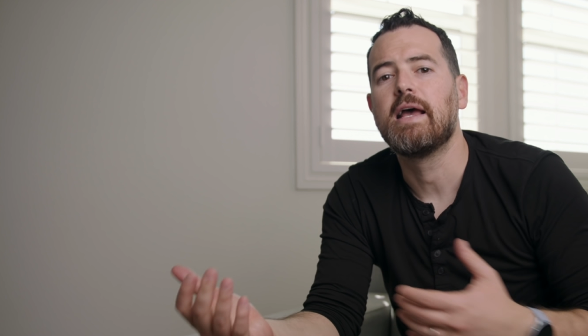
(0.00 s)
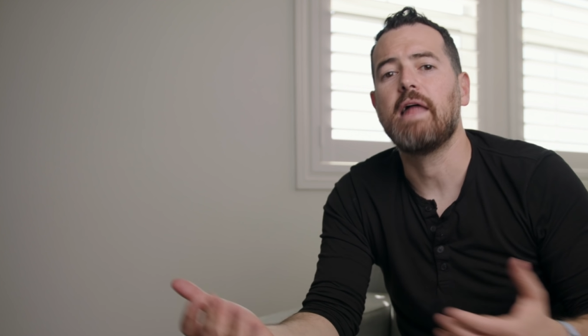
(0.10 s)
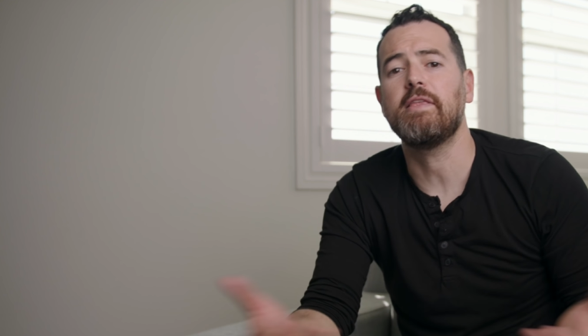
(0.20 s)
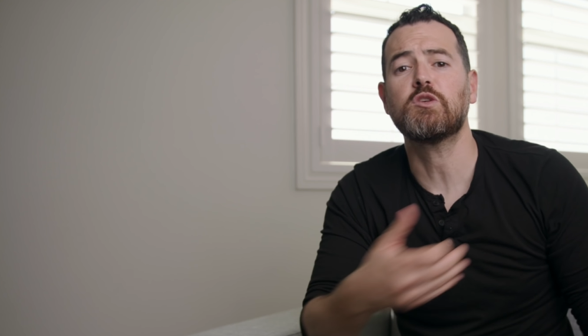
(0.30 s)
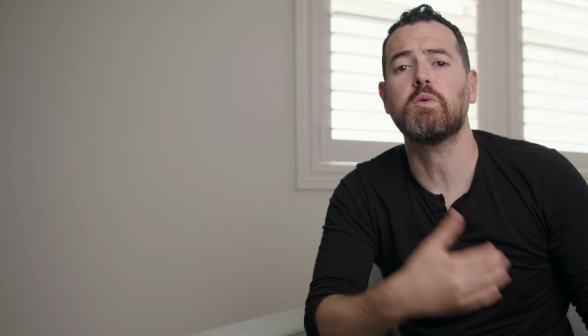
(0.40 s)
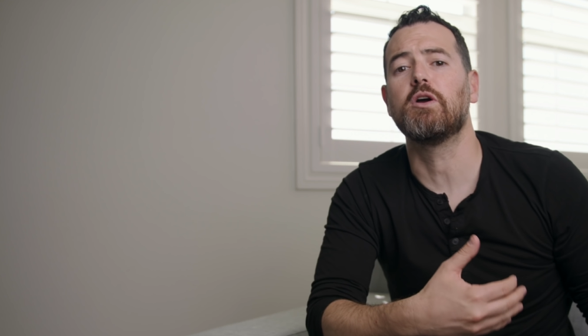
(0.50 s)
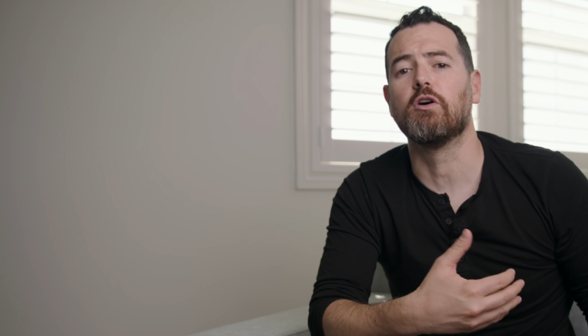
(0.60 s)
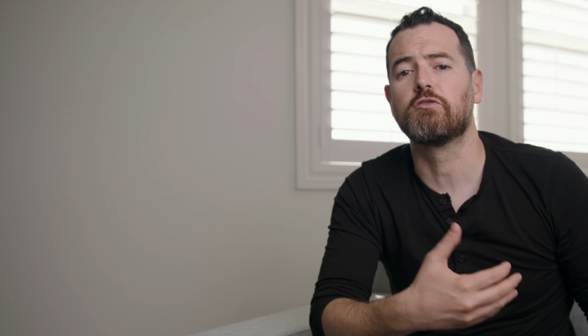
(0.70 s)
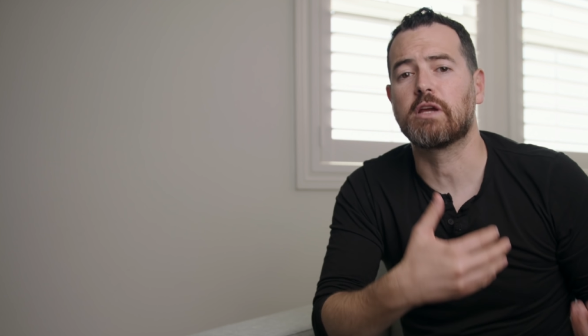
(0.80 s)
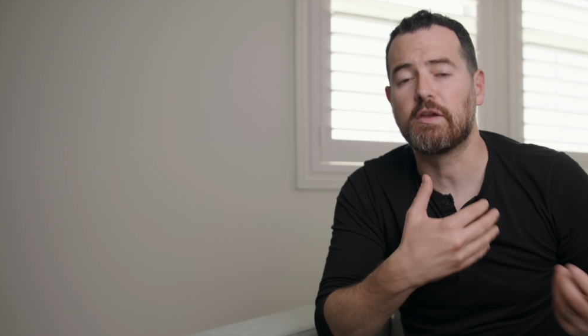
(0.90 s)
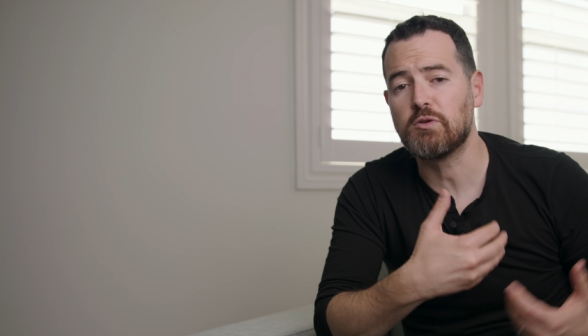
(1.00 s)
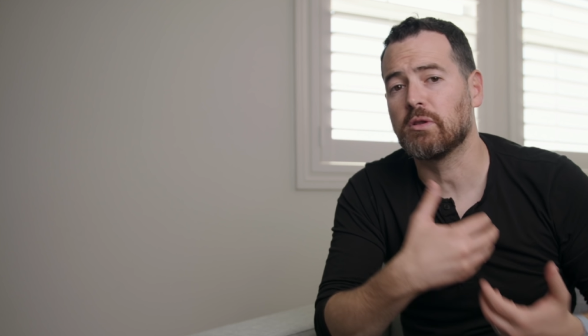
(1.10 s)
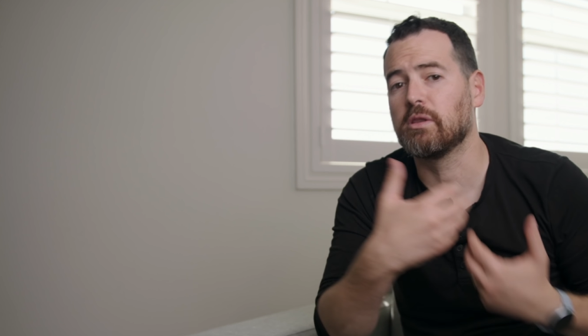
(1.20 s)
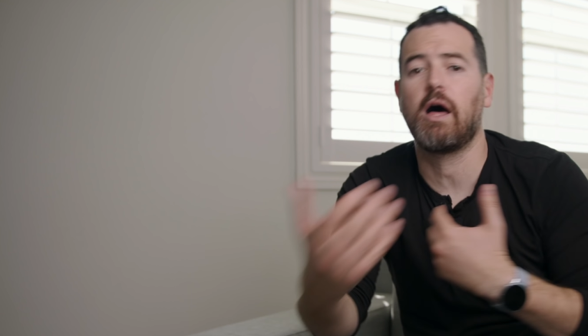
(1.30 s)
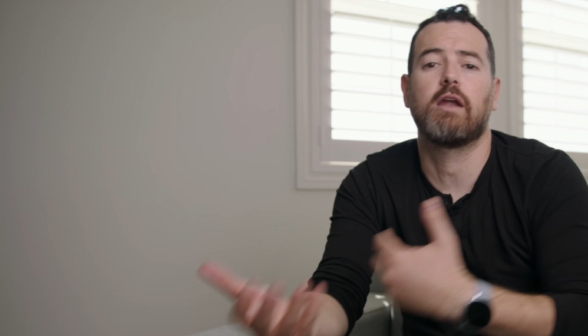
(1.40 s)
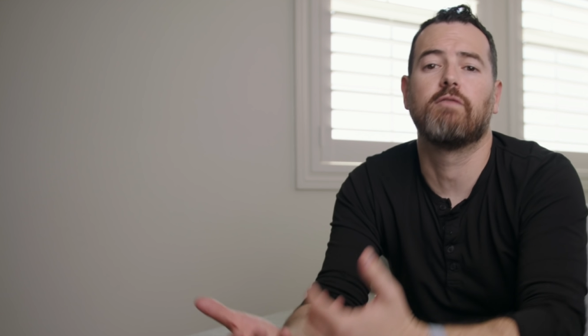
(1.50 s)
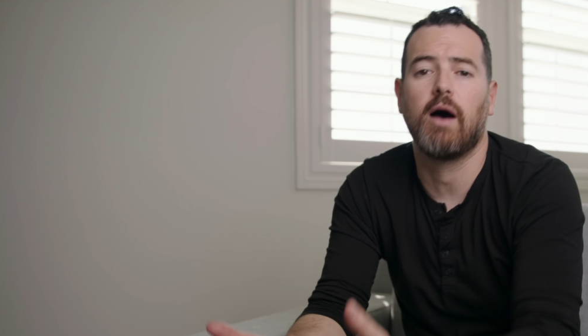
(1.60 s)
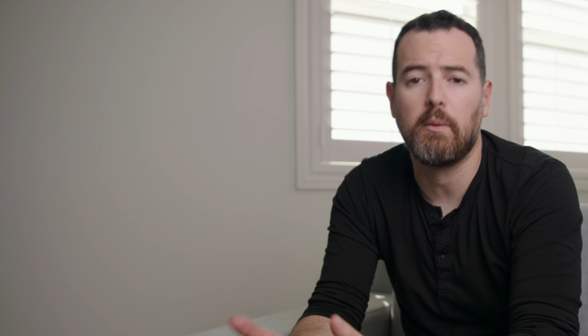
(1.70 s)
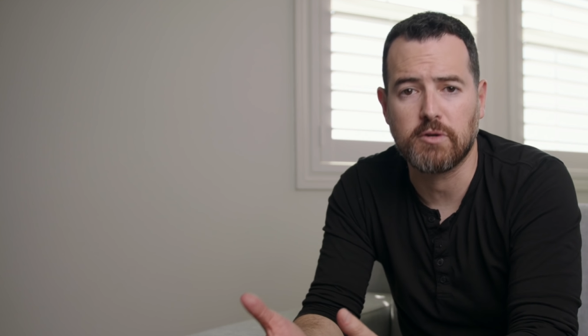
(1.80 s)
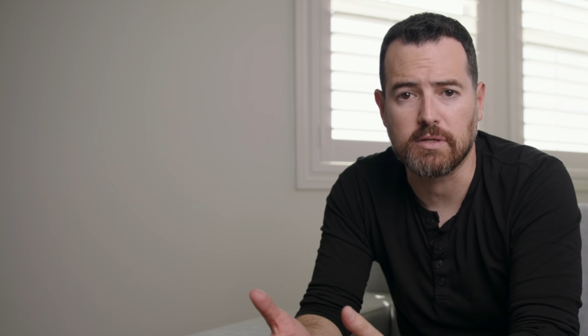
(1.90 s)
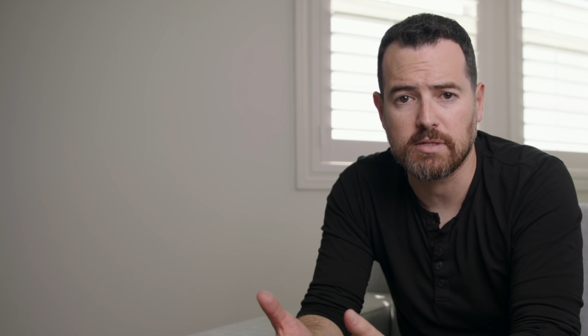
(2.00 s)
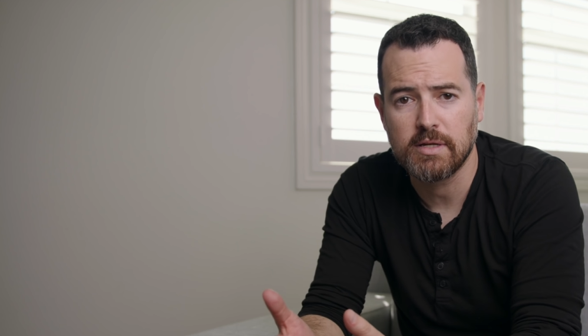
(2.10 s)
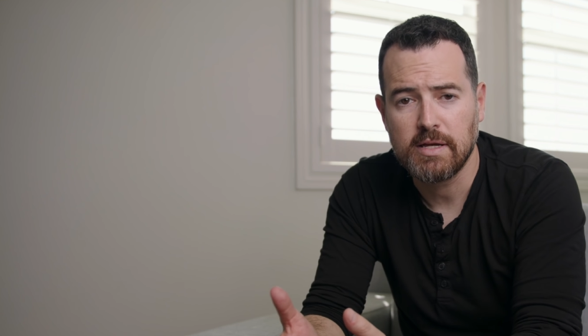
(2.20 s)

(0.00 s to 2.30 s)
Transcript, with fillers: And the S20 Ultra gives you a lot of options.